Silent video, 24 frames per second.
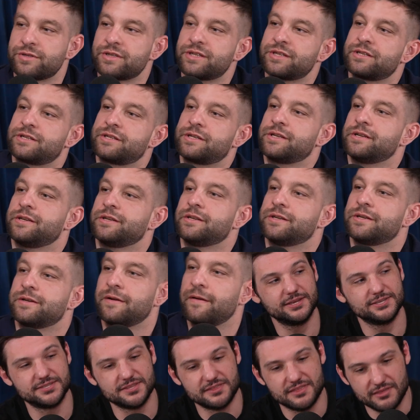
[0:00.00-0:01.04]

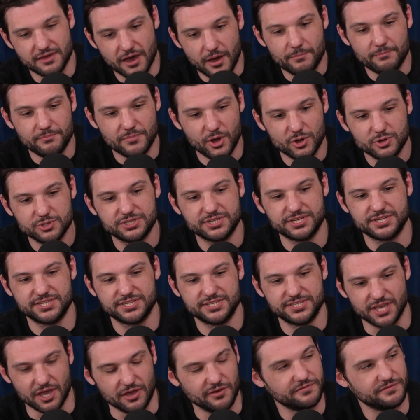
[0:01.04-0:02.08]
Superman is the most
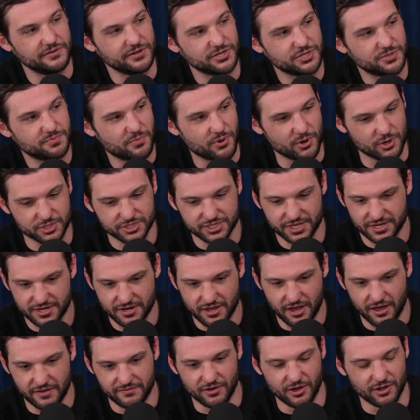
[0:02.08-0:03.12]
selfish person
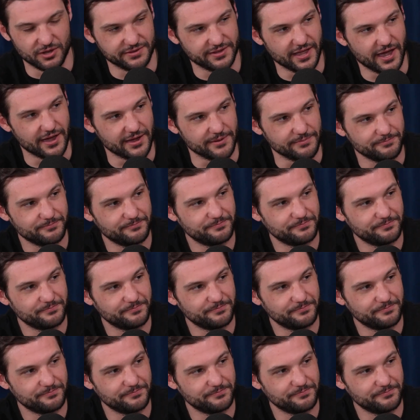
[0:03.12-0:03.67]
of all time.